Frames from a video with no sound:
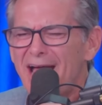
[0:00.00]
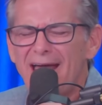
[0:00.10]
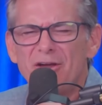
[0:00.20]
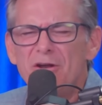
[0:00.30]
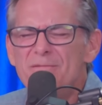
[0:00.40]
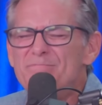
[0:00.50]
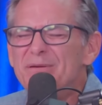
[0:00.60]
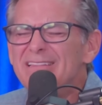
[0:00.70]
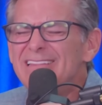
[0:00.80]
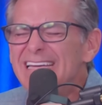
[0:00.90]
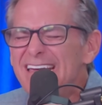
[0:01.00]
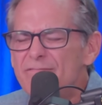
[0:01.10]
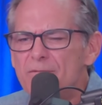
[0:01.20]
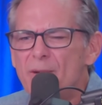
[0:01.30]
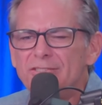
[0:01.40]
I couldn't believe
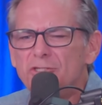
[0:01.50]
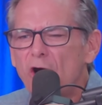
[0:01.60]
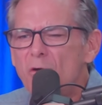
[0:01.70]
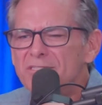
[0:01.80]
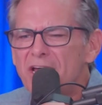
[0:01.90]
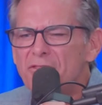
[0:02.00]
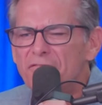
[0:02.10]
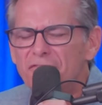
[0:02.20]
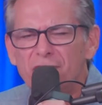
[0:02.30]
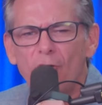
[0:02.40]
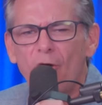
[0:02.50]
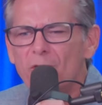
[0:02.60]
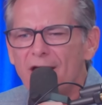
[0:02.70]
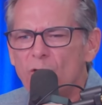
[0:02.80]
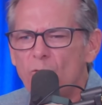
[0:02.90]
it. My jaw was on the floor
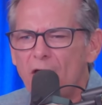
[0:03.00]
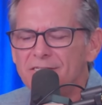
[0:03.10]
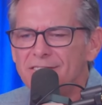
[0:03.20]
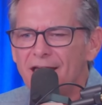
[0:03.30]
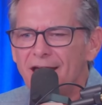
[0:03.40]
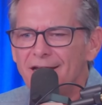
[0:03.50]
when I watched that.